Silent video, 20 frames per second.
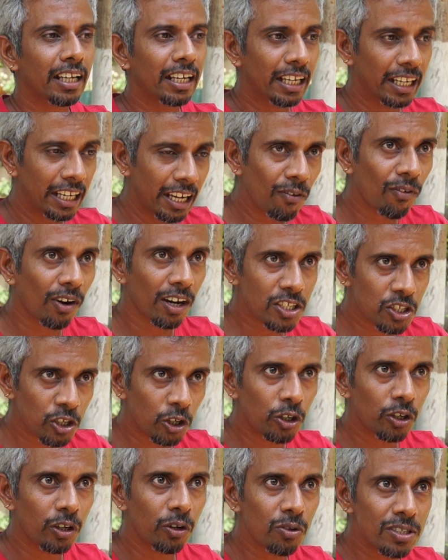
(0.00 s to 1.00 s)
He was
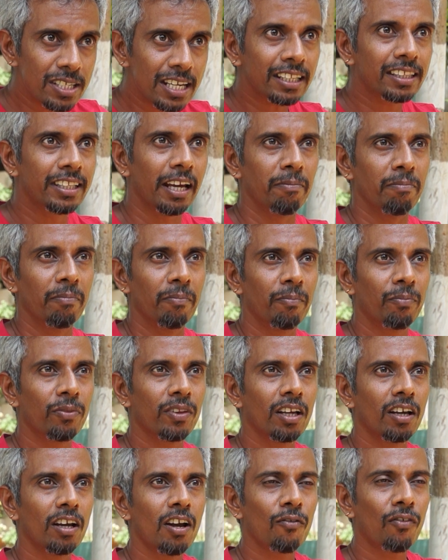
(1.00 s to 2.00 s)
using them
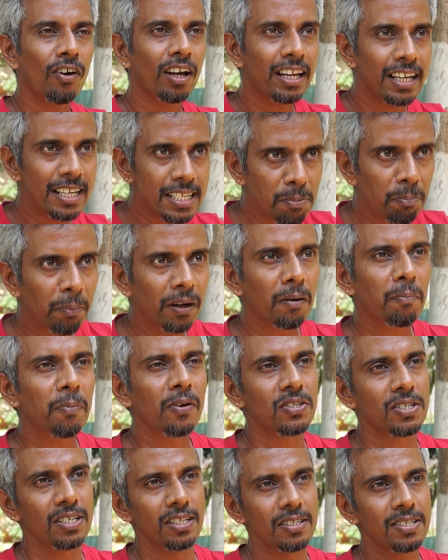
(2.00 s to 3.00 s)
for his
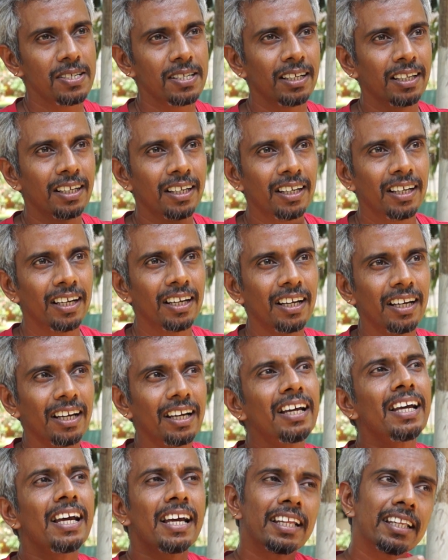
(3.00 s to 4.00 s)
purposes.
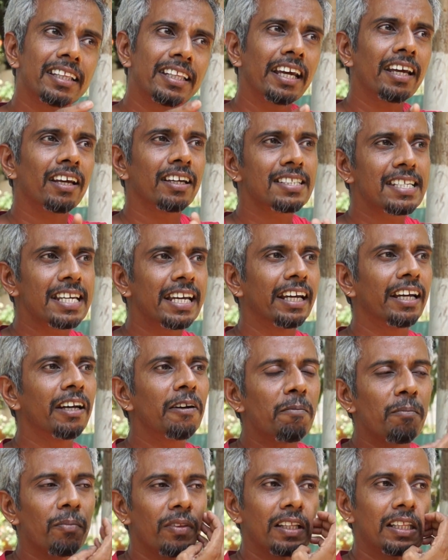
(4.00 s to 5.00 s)
They see
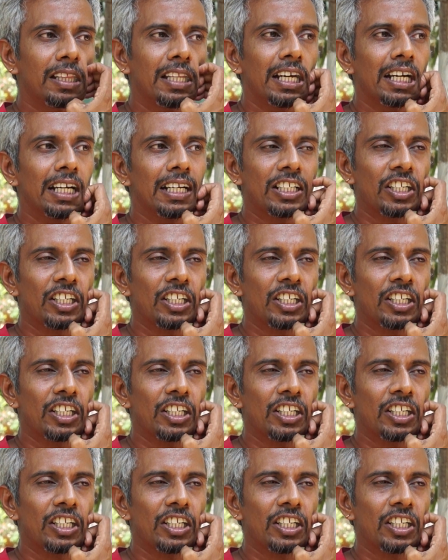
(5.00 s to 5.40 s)
the